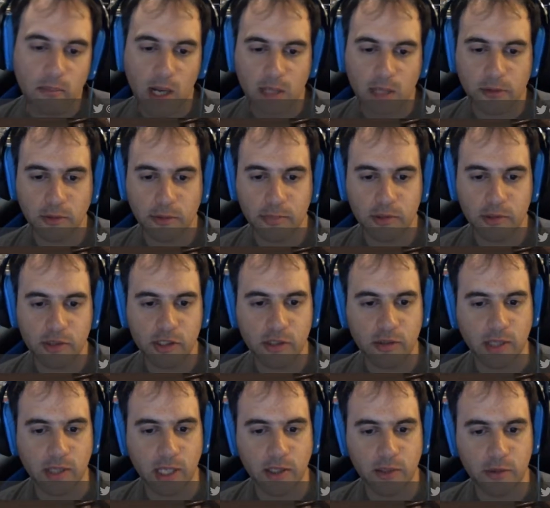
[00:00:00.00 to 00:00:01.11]
Back to the
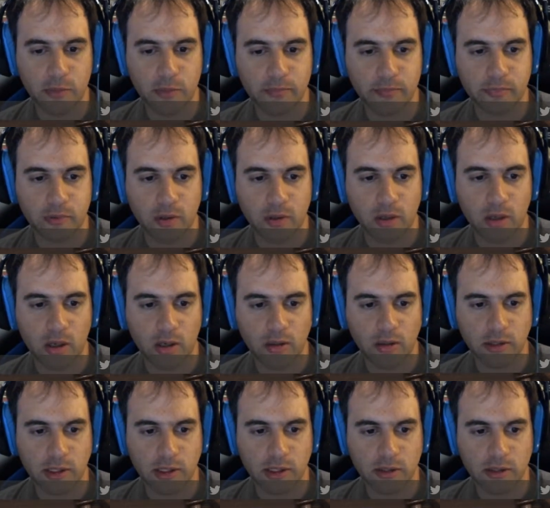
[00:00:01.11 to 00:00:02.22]
position. I need to
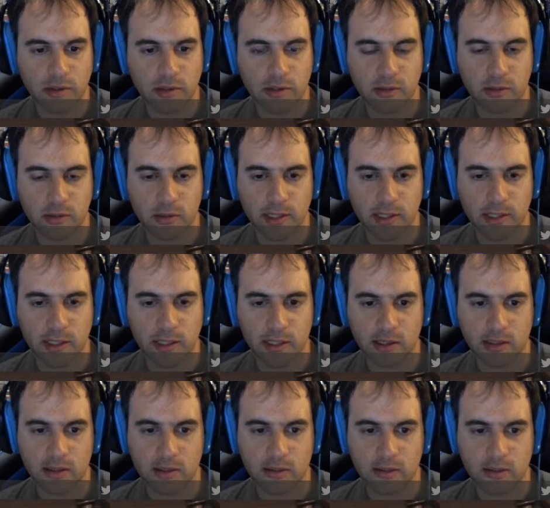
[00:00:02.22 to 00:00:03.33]
prolong this, so I
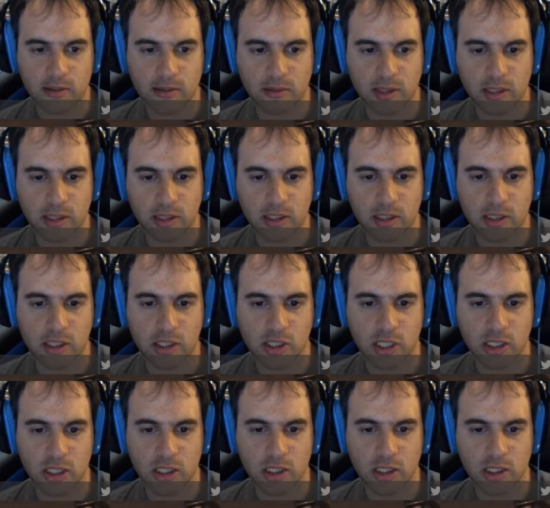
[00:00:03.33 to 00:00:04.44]
guess I
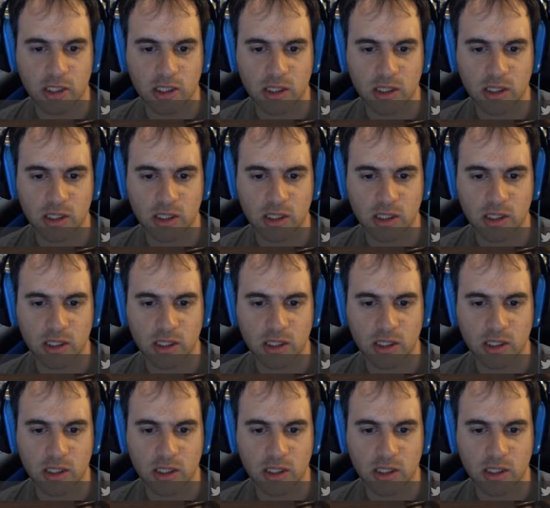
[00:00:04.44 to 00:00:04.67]
check.